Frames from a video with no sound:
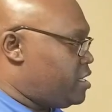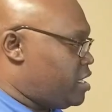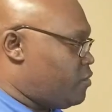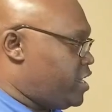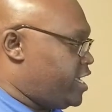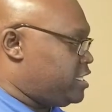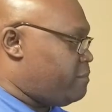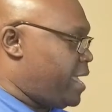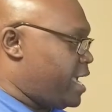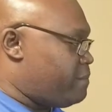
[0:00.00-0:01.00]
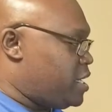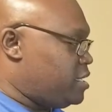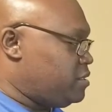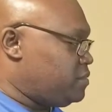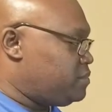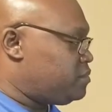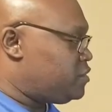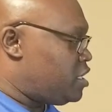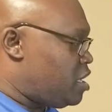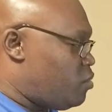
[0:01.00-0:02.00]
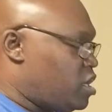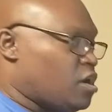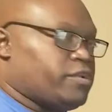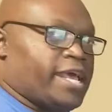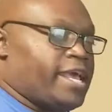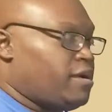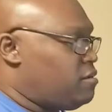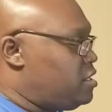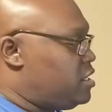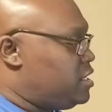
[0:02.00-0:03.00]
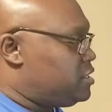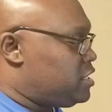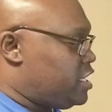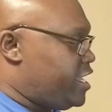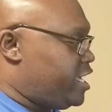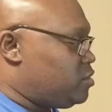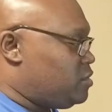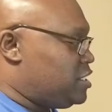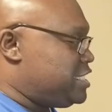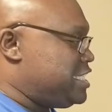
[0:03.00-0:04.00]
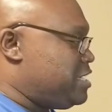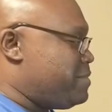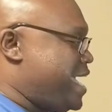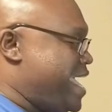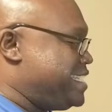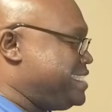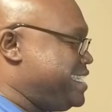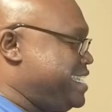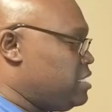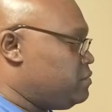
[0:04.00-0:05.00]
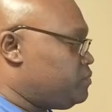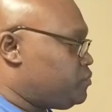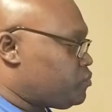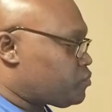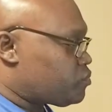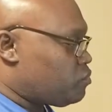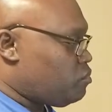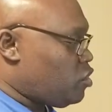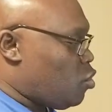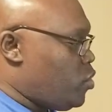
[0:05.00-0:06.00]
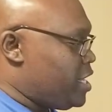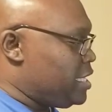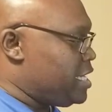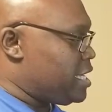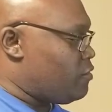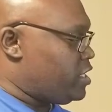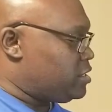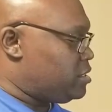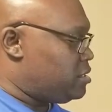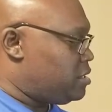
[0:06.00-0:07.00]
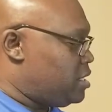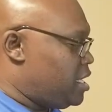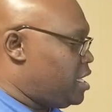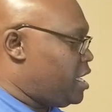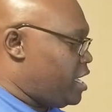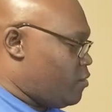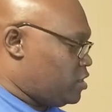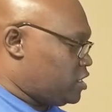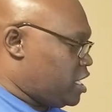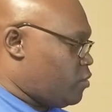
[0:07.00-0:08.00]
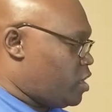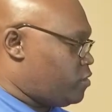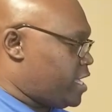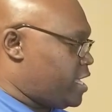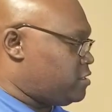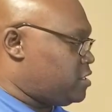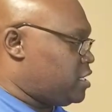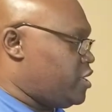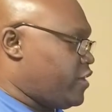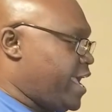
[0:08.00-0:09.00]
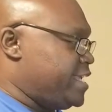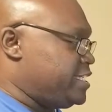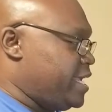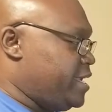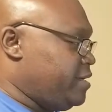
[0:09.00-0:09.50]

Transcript: Then we hit the back button and we'll go down to the next one to Cinema HD. We'll click on it. And once again, we'll go down to clear cache.